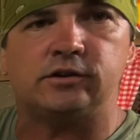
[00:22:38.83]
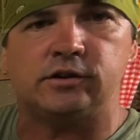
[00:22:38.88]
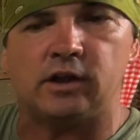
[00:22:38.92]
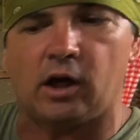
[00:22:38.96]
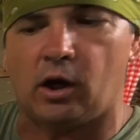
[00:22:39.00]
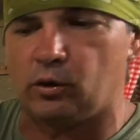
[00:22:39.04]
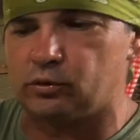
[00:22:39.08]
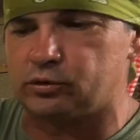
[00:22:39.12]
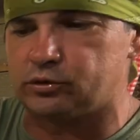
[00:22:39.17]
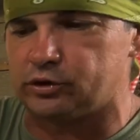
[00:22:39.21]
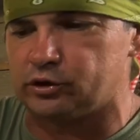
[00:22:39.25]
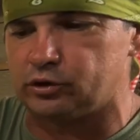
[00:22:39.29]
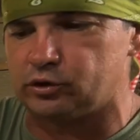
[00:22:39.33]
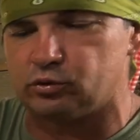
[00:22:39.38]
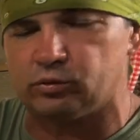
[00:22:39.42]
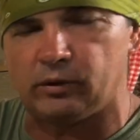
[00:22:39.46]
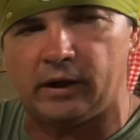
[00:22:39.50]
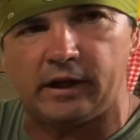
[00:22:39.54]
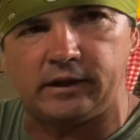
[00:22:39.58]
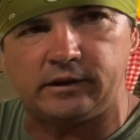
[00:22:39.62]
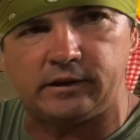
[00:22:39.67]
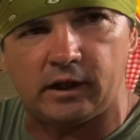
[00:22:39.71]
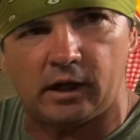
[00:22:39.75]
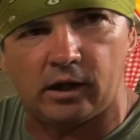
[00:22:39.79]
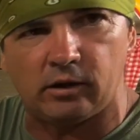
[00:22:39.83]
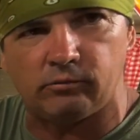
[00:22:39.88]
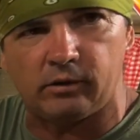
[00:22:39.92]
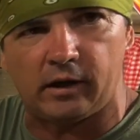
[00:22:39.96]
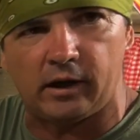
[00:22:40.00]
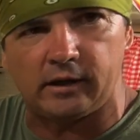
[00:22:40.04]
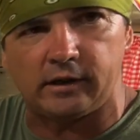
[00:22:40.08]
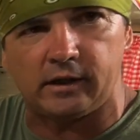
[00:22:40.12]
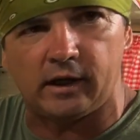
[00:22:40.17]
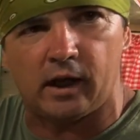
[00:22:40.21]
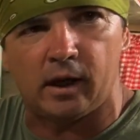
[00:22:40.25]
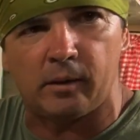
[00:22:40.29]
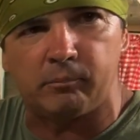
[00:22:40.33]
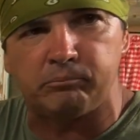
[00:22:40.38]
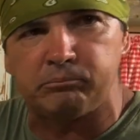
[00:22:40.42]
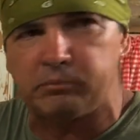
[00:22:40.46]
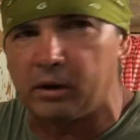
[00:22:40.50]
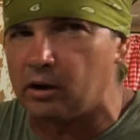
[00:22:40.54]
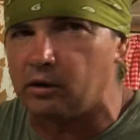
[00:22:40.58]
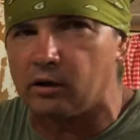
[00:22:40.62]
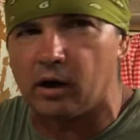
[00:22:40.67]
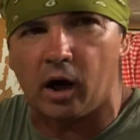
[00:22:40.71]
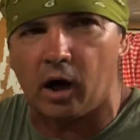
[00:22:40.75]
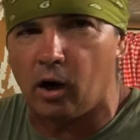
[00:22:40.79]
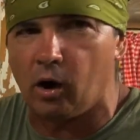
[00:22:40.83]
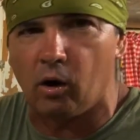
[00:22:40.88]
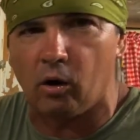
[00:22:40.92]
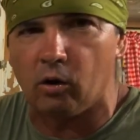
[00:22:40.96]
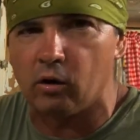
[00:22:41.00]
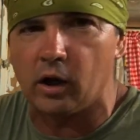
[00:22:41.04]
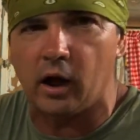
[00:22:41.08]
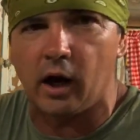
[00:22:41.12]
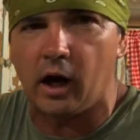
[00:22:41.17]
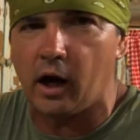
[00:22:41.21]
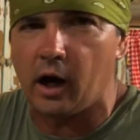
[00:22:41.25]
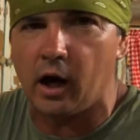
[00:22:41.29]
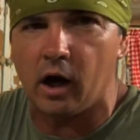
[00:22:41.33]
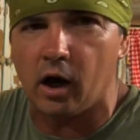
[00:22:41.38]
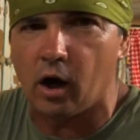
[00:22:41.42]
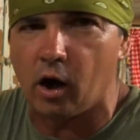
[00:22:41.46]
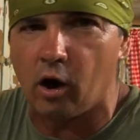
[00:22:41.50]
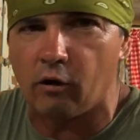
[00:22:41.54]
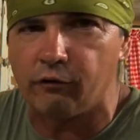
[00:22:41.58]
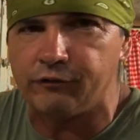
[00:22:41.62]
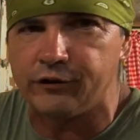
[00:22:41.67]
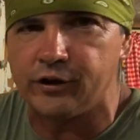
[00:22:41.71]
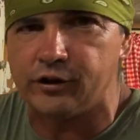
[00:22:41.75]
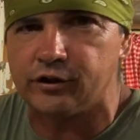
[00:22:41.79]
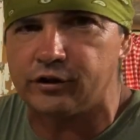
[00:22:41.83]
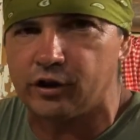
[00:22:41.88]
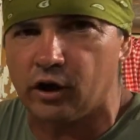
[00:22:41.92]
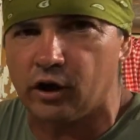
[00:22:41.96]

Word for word: sausage right there right now burn all the hair off your